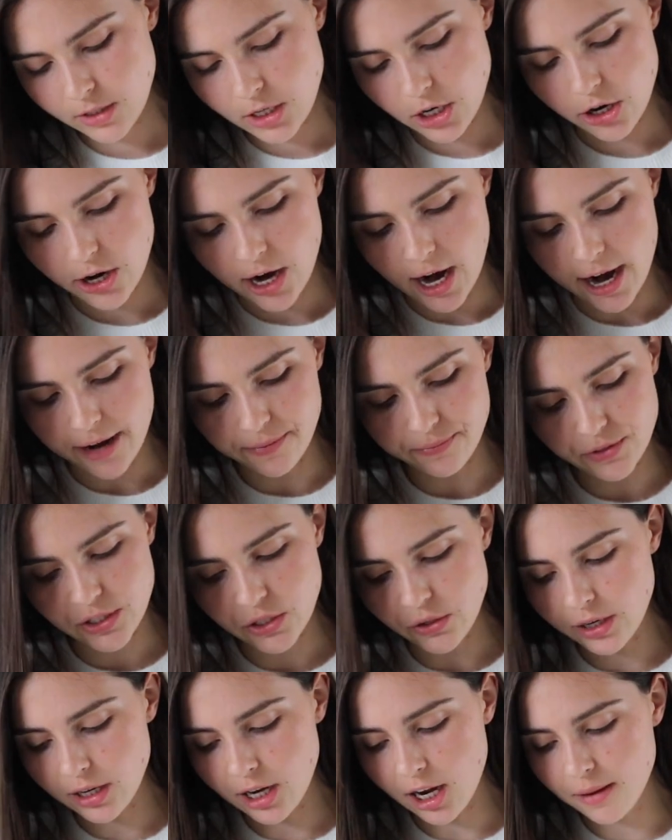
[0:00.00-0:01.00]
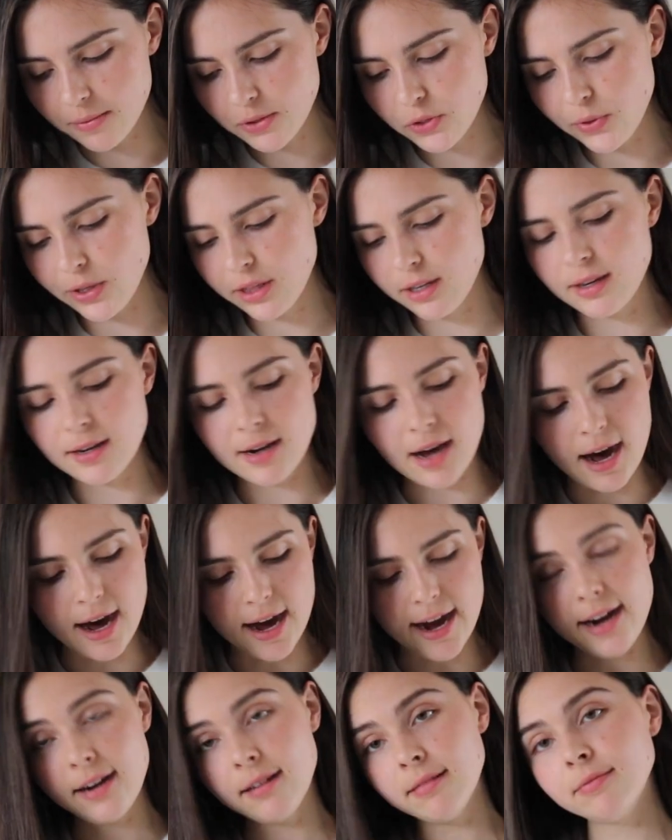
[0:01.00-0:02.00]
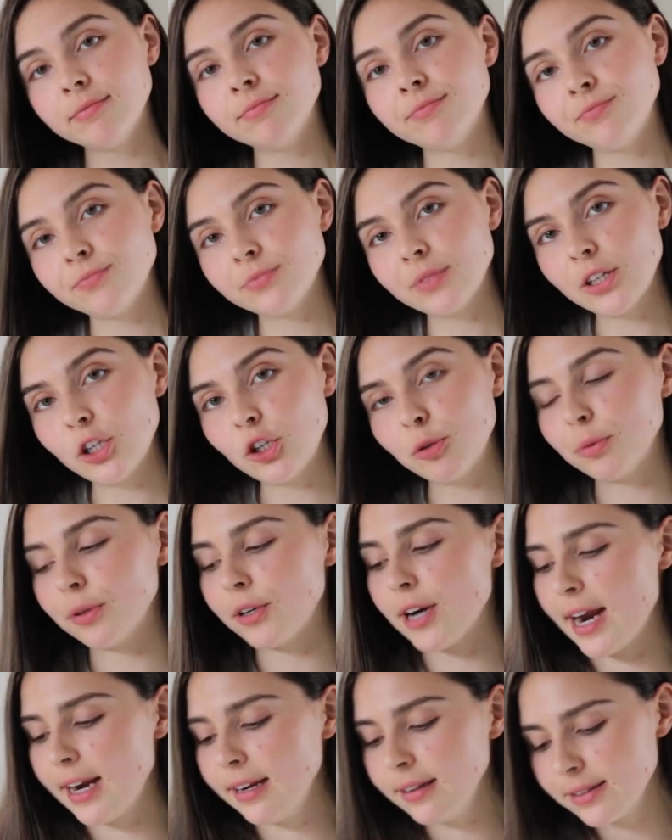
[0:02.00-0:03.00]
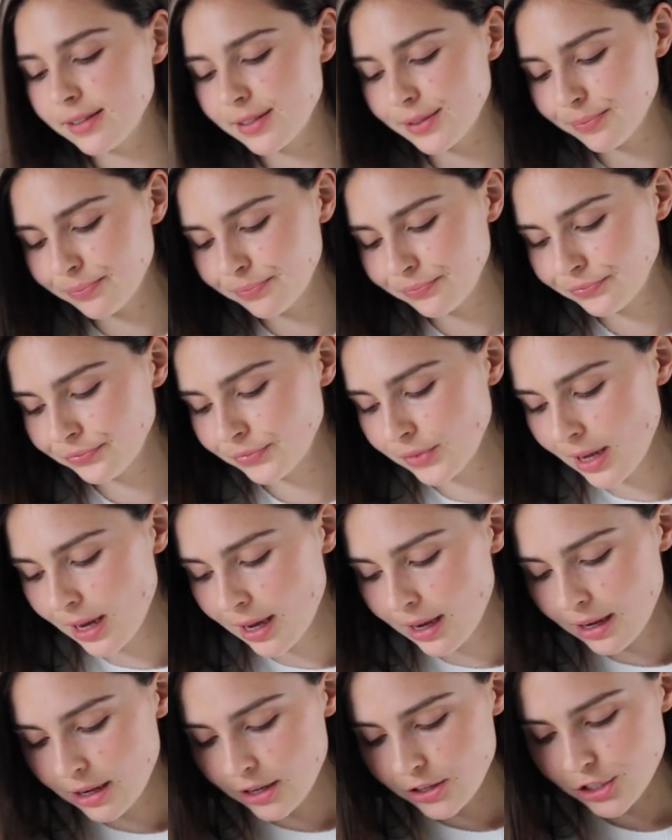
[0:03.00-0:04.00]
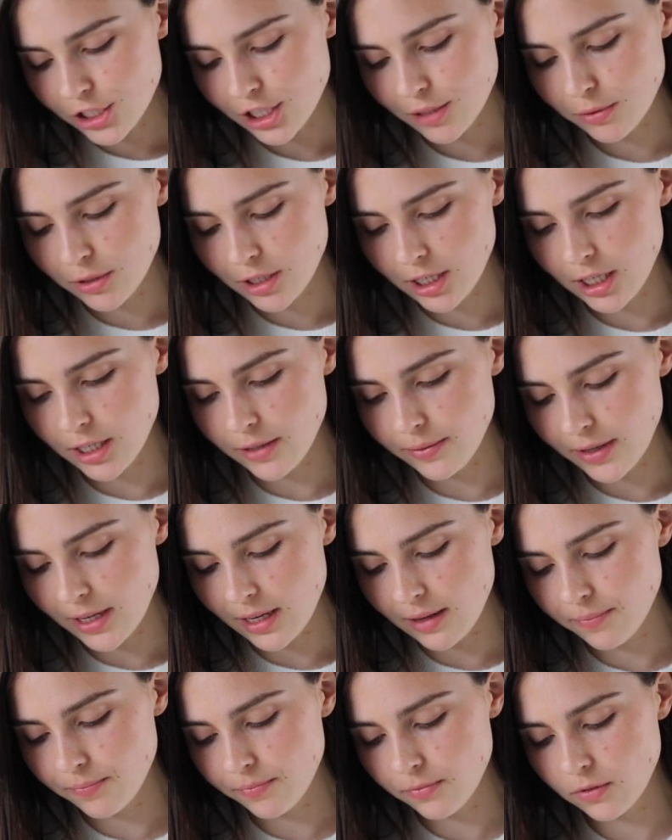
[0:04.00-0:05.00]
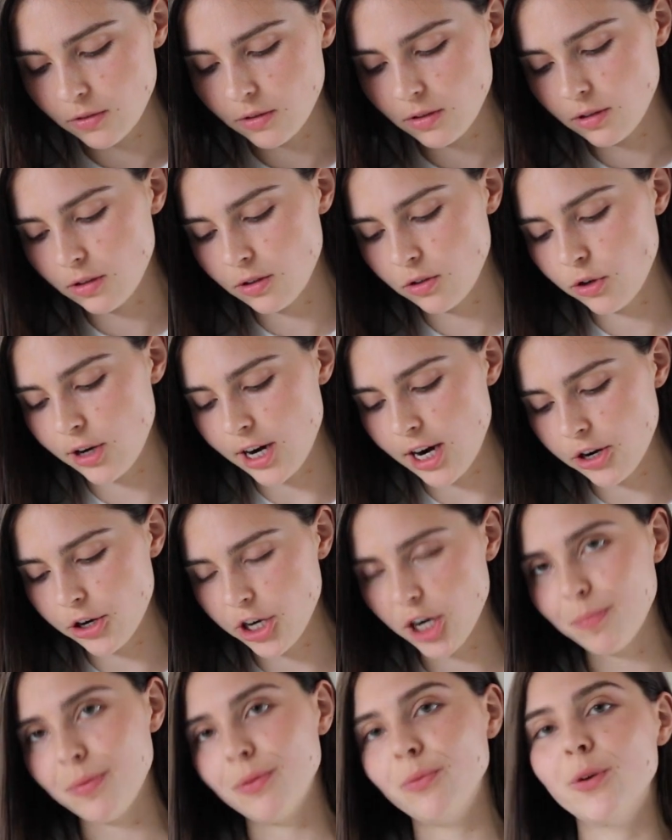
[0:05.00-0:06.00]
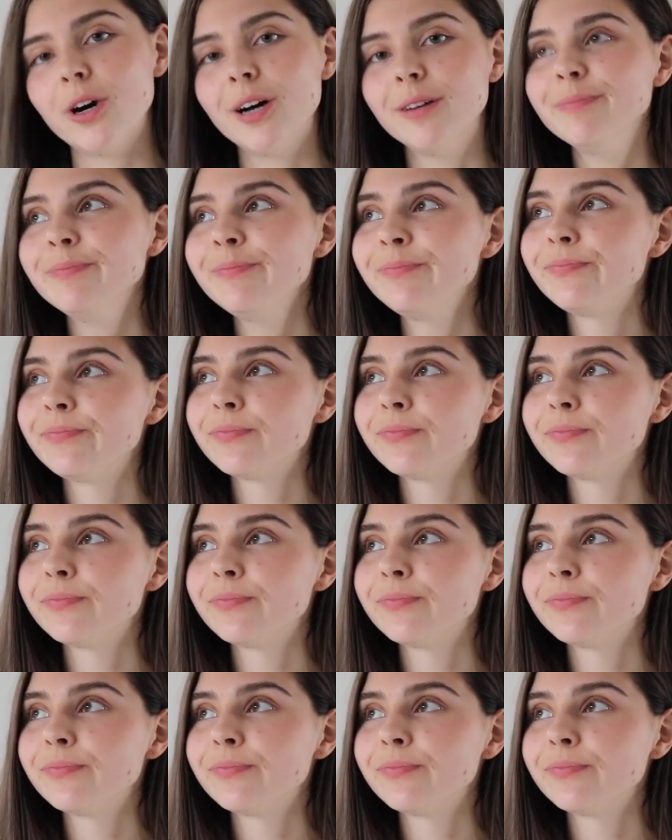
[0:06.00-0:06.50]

All right, so it comes with 9 little meringues. So I'm gonna crack open one.